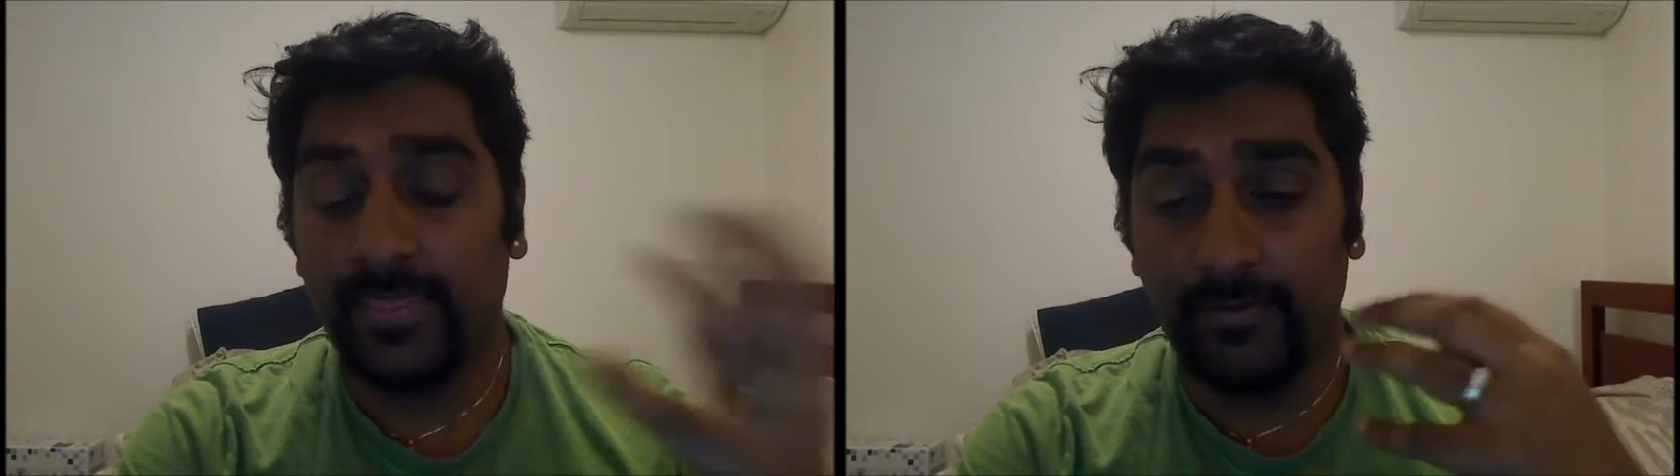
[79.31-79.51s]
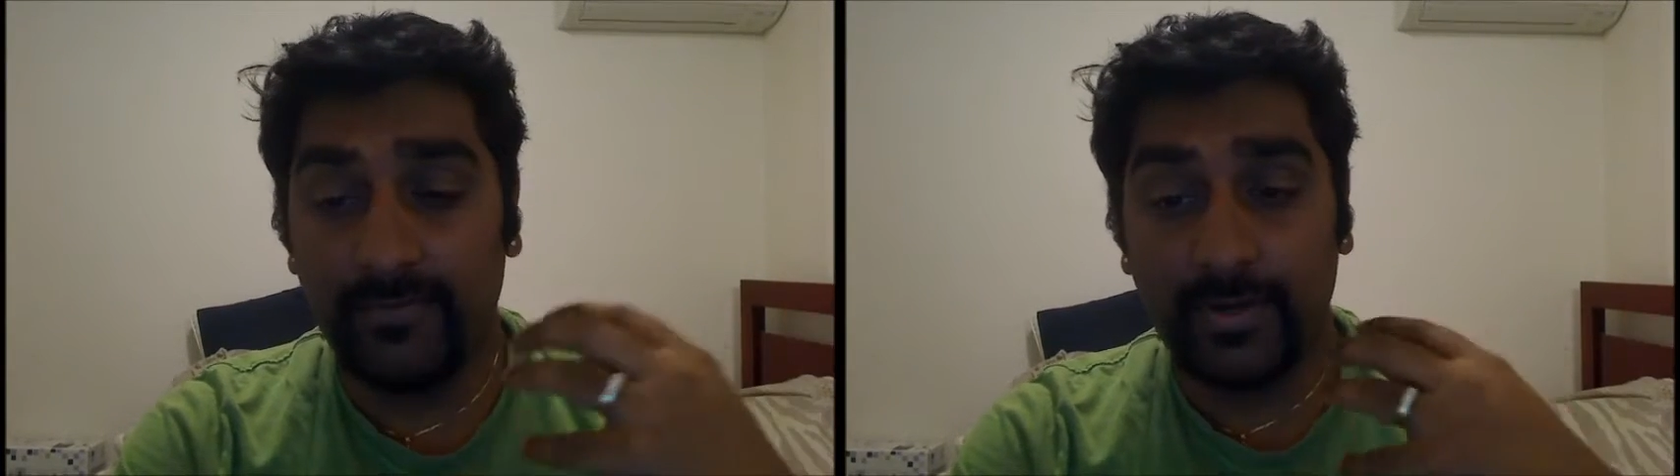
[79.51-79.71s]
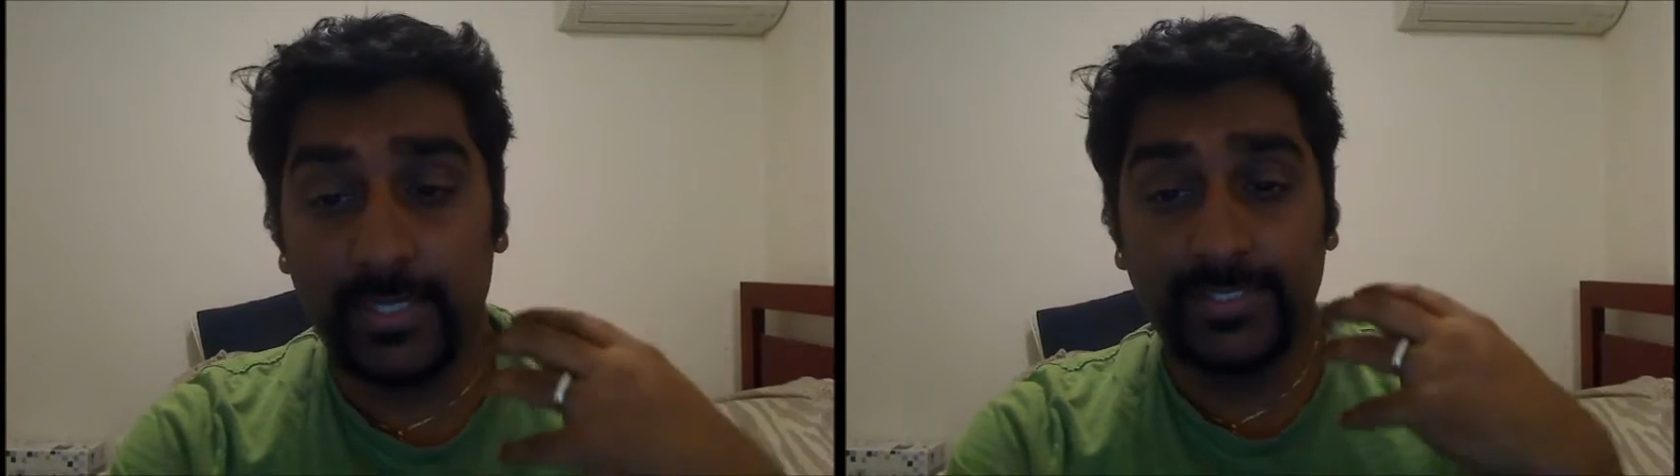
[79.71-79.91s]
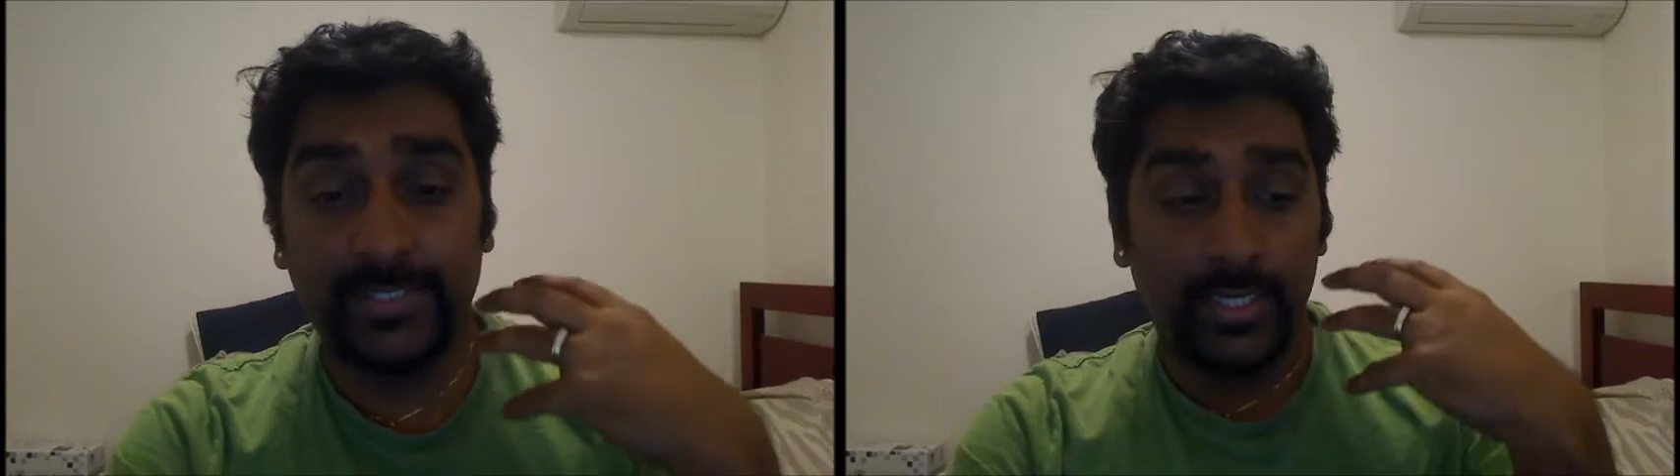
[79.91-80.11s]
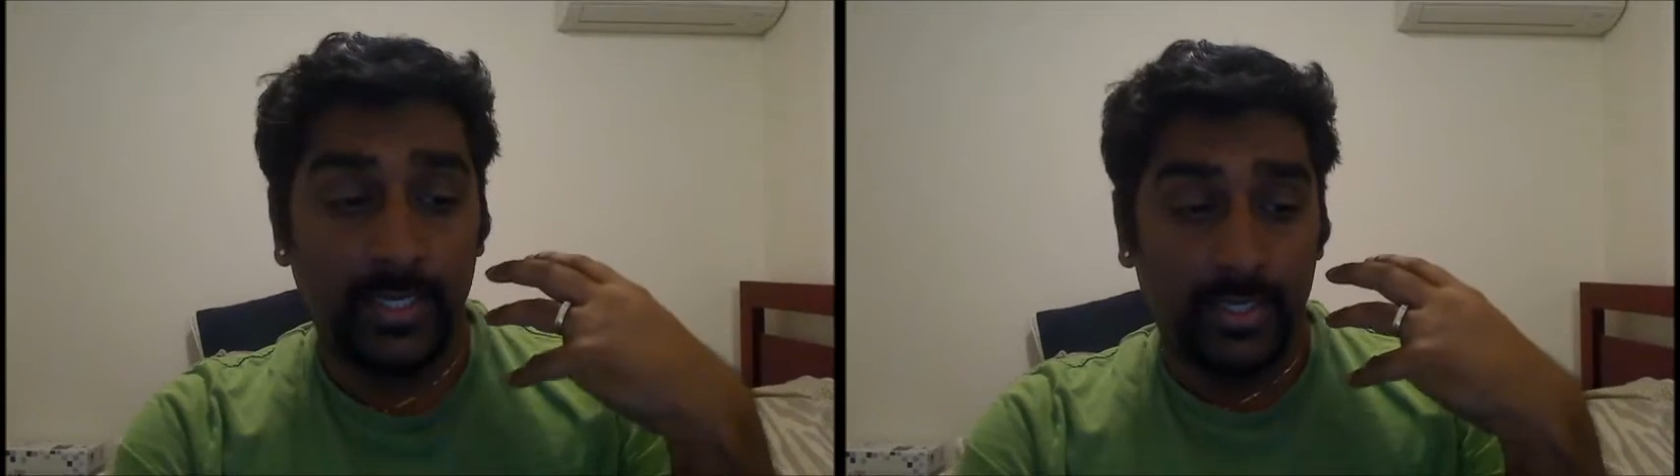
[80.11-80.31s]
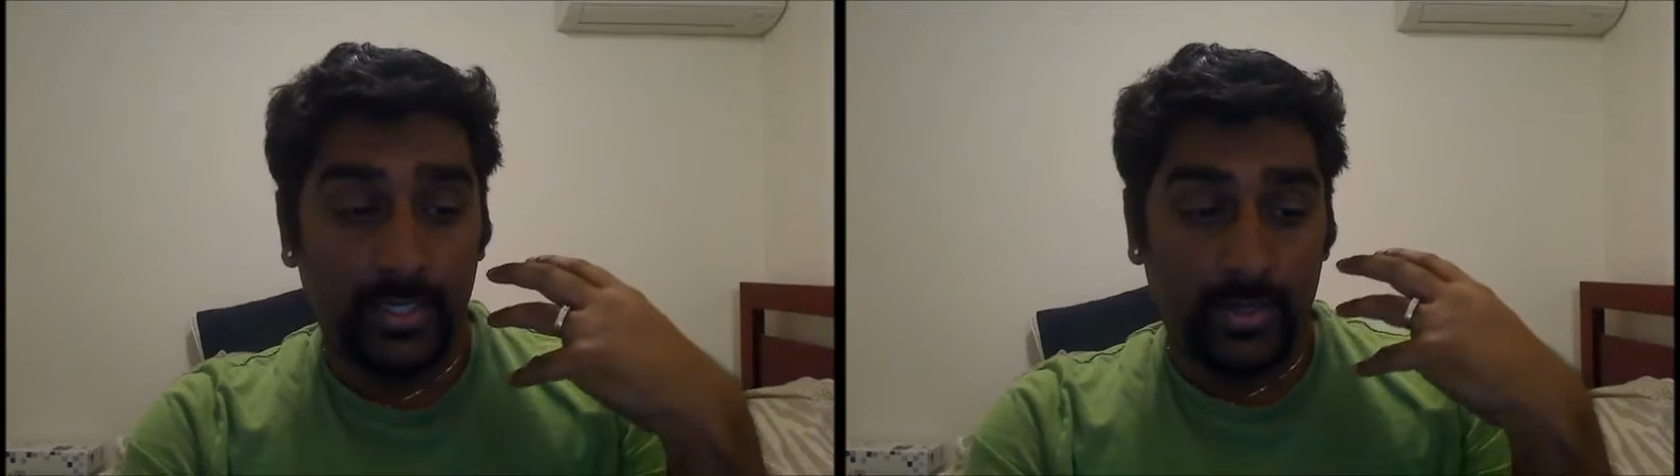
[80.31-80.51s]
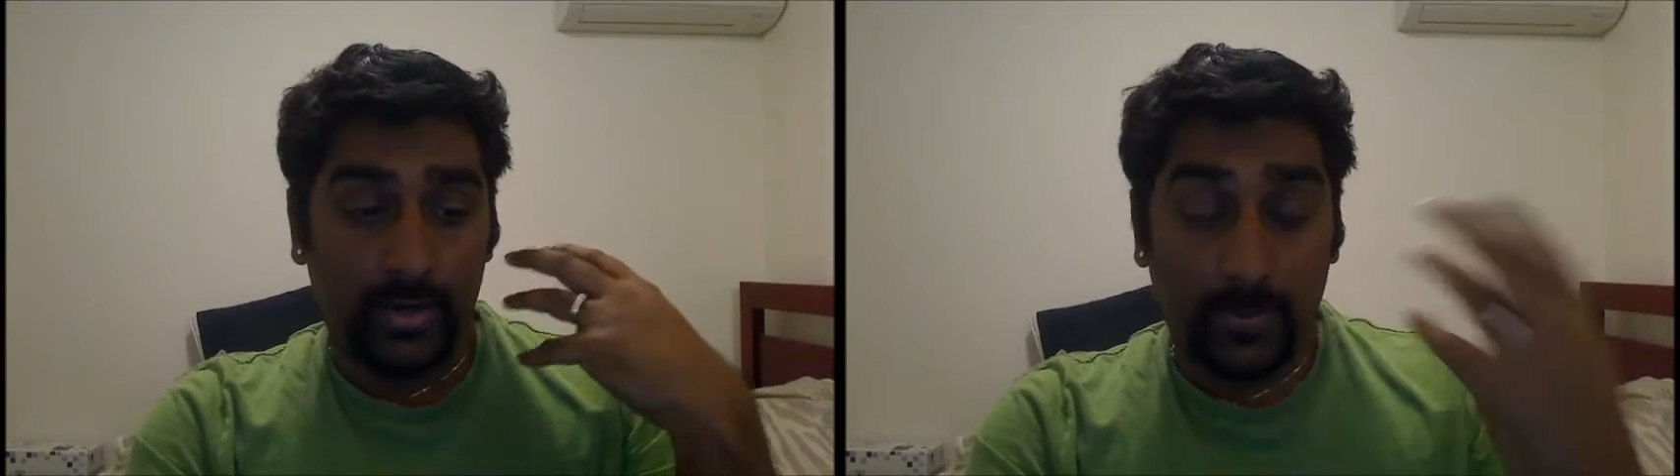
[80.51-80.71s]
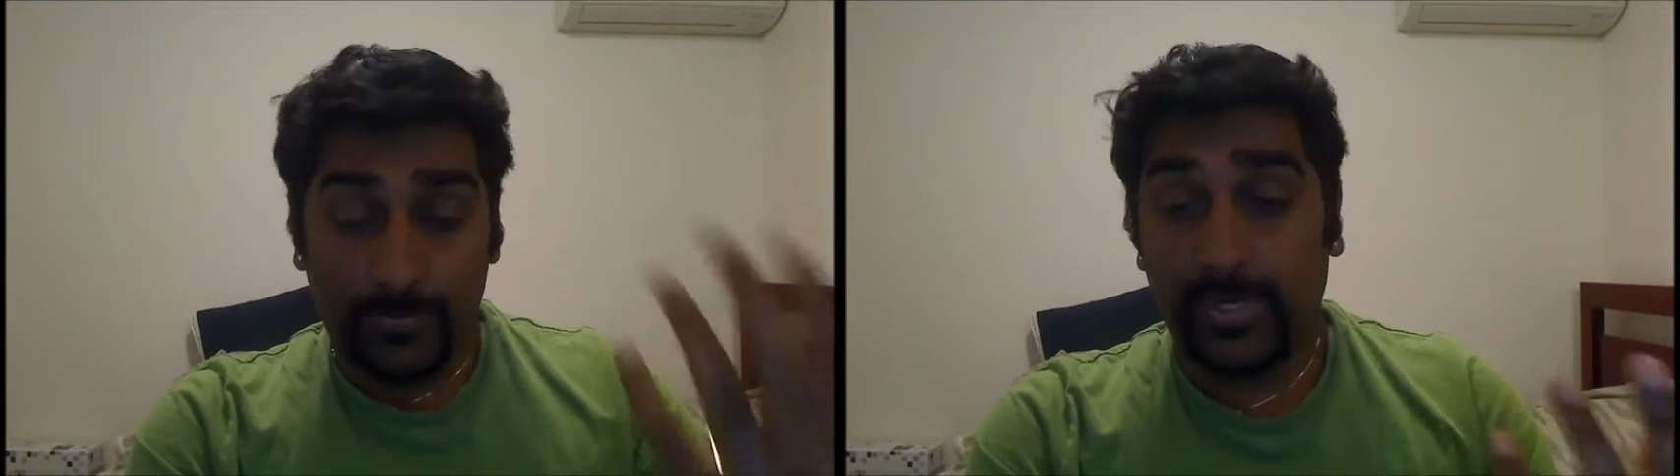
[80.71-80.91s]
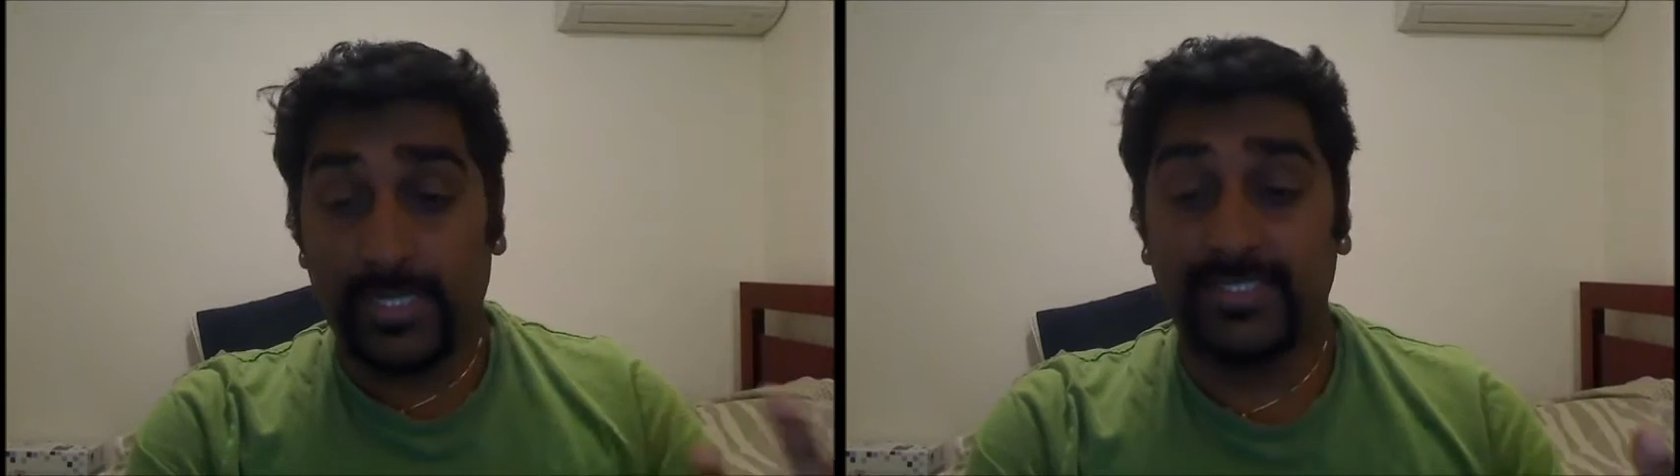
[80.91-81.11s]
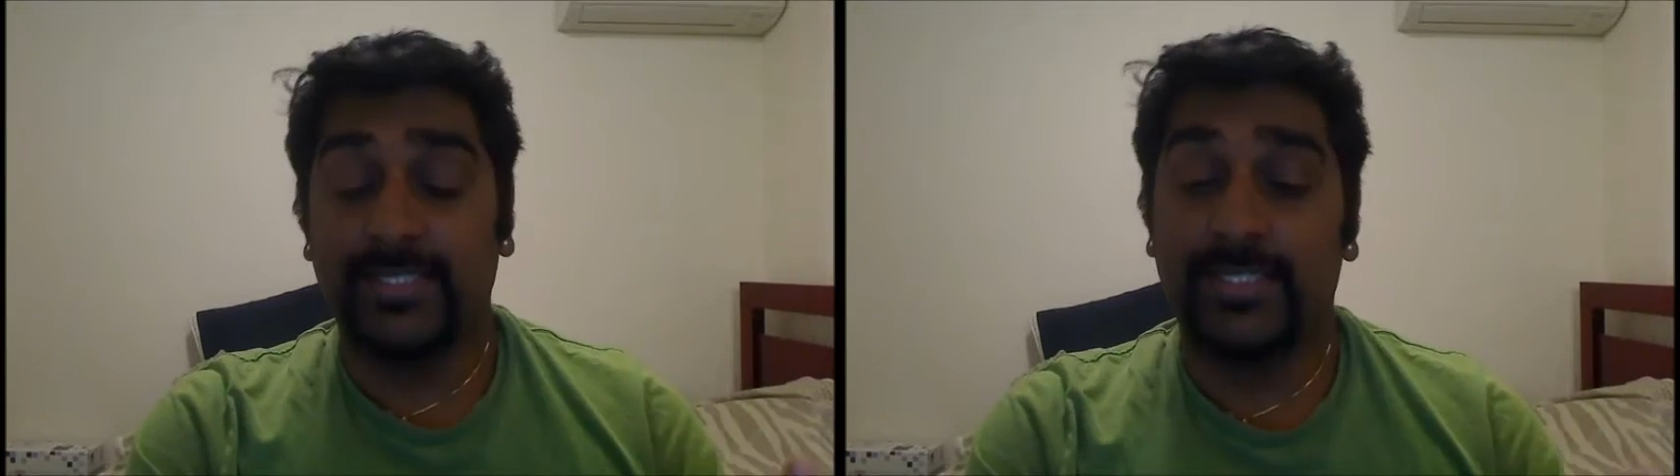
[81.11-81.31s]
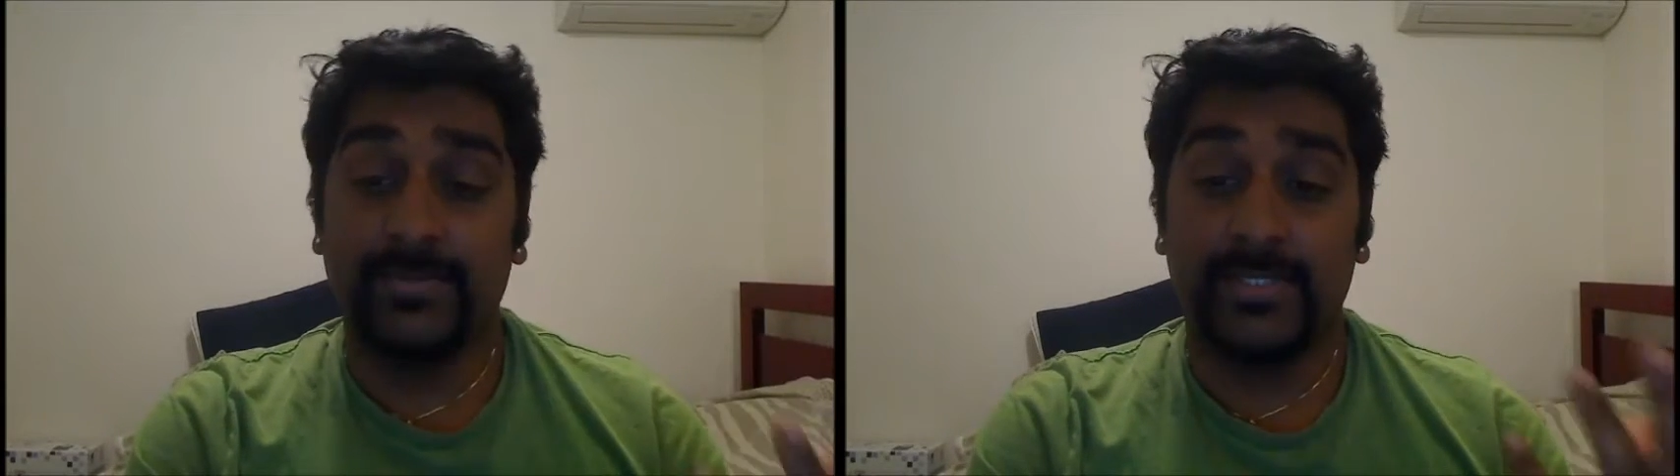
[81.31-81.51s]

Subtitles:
various operating systems